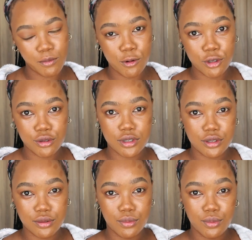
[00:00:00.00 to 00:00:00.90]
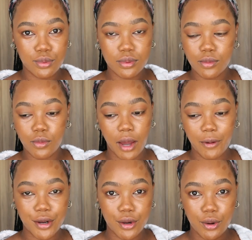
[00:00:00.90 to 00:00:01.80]
more suited to where I
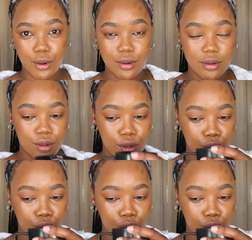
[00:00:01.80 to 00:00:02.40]
want to go.